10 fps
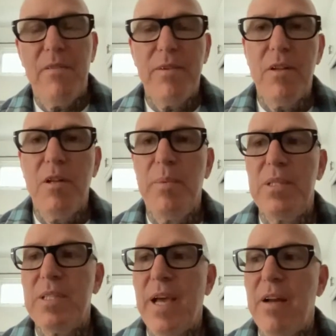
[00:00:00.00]
I feel a little
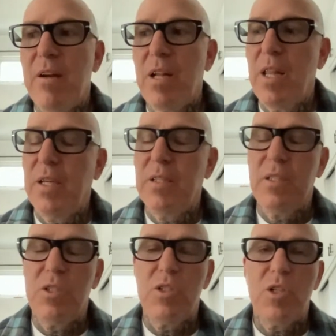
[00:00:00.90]
bit scattered. I'd like to
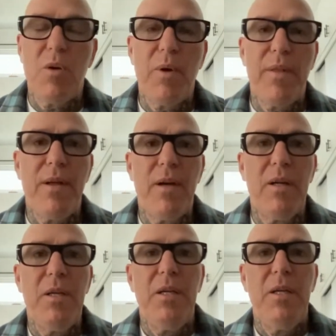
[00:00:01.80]
just start with
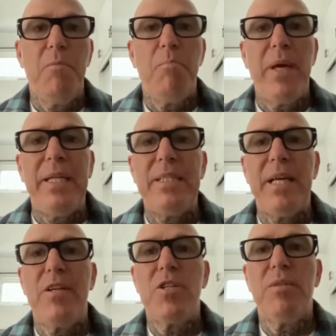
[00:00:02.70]
a
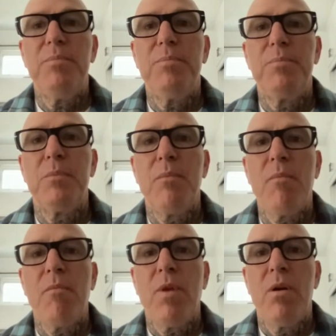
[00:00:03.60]
meditation.
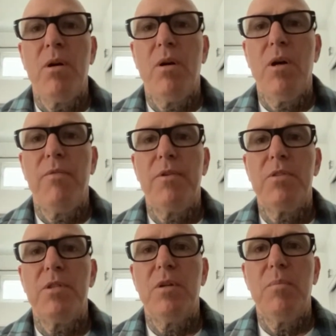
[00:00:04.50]
I'll offer
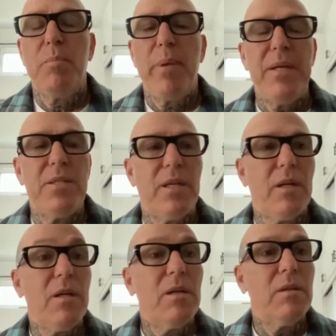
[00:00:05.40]
some
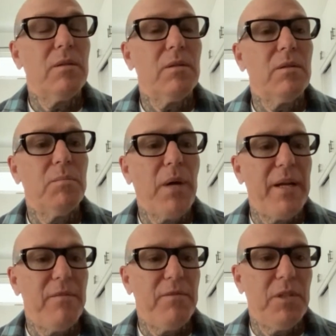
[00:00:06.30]
basic
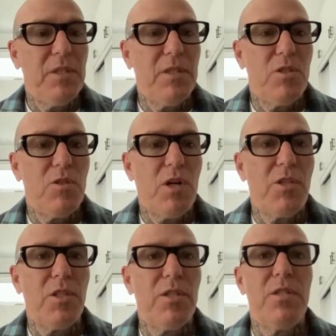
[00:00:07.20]
mindfulness
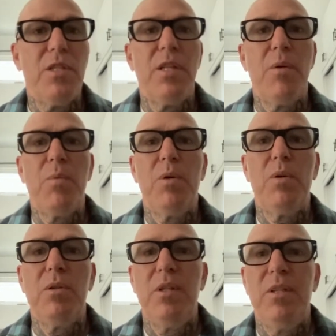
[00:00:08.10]
instructions, and then
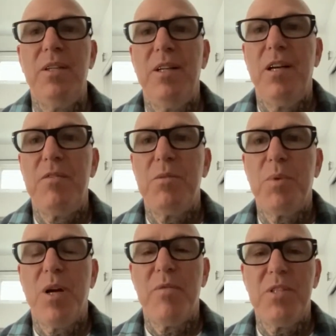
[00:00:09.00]
we'll have some
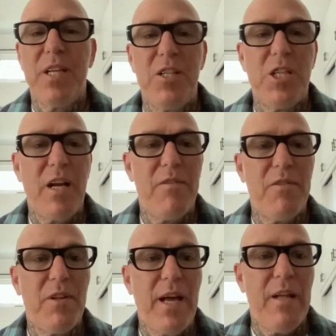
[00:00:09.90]
conversation
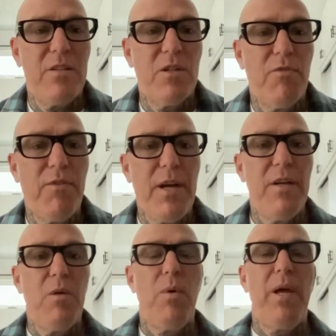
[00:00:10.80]
after that. So
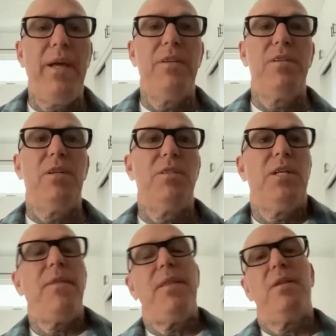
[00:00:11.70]
find a way to
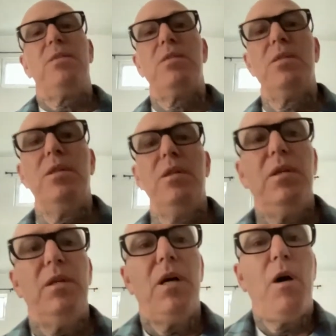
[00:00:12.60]
sit that's
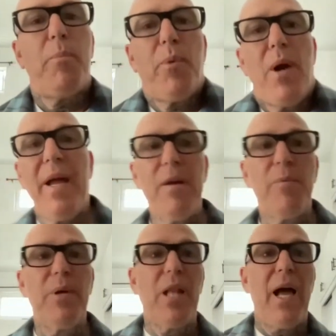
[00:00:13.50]
upright,
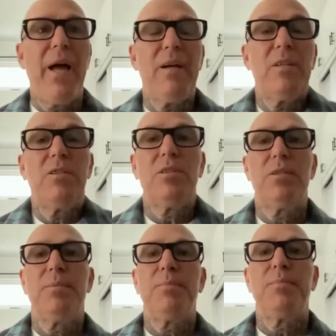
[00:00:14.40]
relaxed.